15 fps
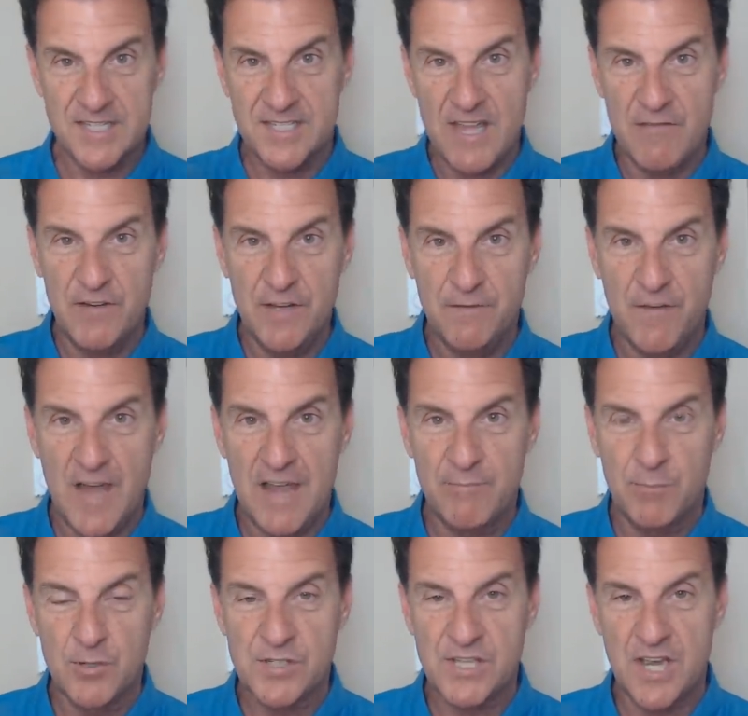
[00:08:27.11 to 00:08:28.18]
seventy-five
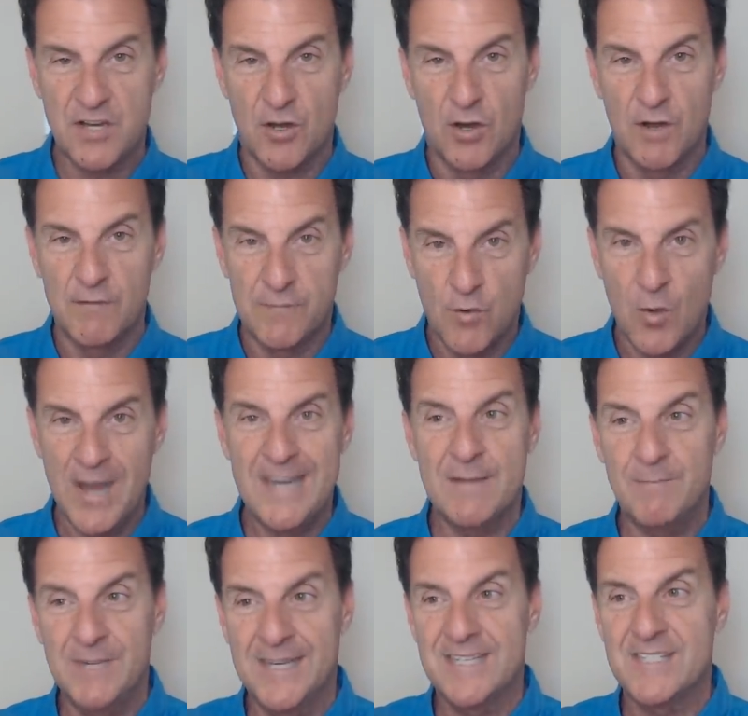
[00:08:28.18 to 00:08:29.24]
percent are
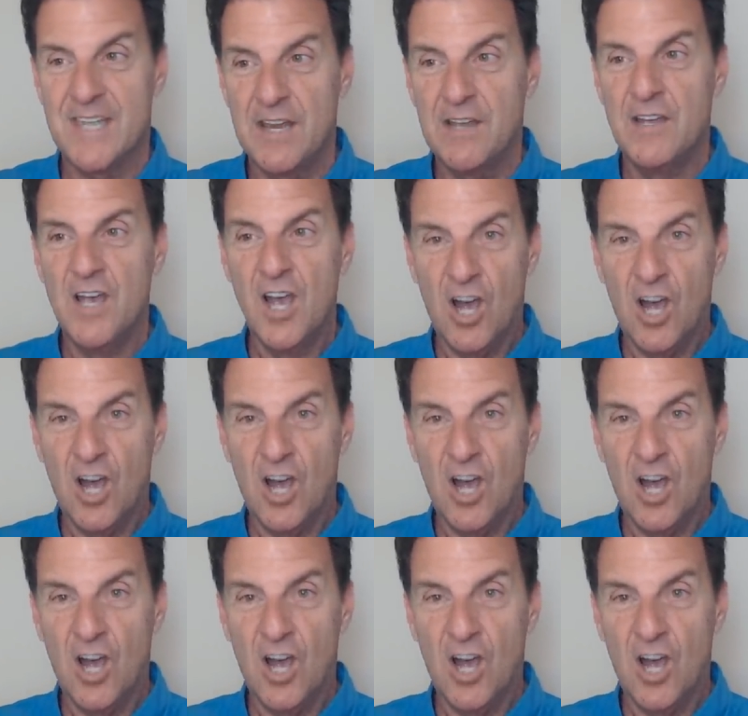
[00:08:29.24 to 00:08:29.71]
avoidant because they